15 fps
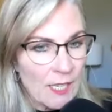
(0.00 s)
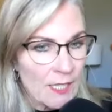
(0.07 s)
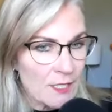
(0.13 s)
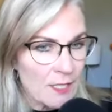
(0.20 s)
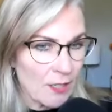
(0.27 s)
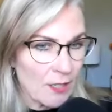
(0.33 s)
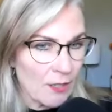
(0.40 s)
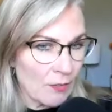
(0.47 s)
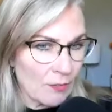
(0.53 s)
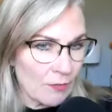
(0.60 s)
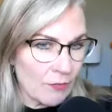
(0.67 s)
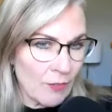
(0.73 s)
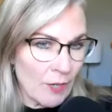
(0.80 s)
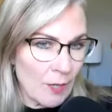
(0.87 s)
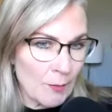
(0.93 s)
I tell
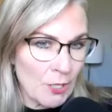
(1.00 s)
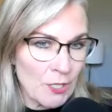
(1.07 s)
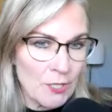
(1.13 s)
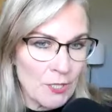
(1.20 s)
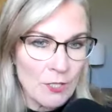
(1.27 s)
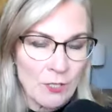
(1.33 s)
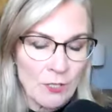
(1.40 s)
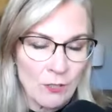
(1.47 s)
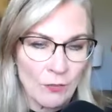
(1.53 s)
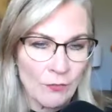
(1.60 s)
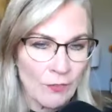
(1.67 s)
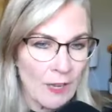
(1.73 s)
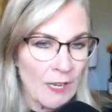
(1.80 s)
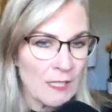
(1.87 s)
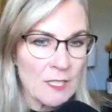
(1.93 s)
farmers you'll
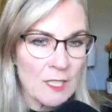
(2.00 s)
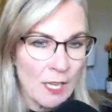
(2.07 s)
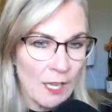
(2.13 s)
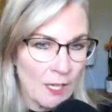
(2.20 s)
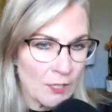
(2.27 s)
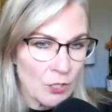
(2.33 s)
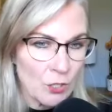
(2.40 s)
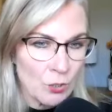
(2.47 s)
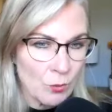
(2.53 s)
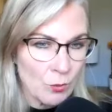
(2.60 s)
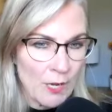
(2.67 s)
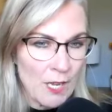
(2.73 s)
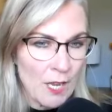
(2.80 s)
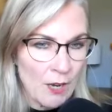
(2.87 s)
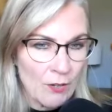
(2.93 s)
find 10 to
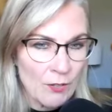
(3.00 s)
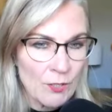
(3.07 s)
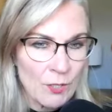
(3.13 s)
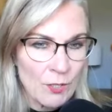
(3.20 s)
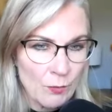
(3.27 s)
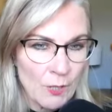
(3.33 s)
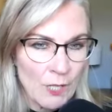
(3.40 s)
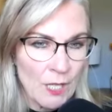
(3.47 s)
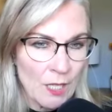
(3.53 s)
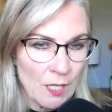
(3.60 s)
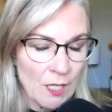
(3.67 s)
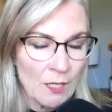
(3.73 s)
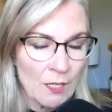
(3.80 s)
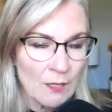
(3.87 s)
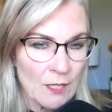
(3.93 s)
20 hours a week
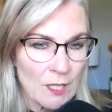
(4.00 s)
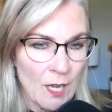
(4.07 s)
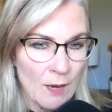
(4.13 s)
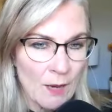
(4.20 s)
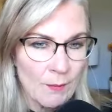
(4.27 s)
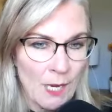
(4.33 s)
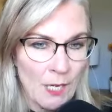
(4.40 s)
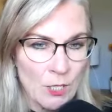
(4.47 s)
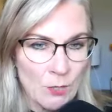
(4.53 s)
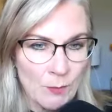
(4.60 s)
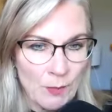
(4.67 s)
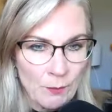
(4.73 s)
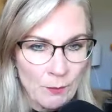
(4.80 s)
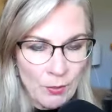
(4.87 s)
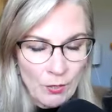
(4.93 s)
in the time
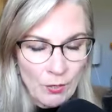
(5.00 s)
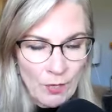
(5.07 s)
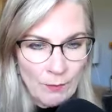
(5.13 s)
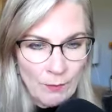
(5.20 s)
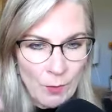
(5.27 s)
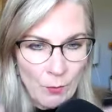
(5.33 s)
management program,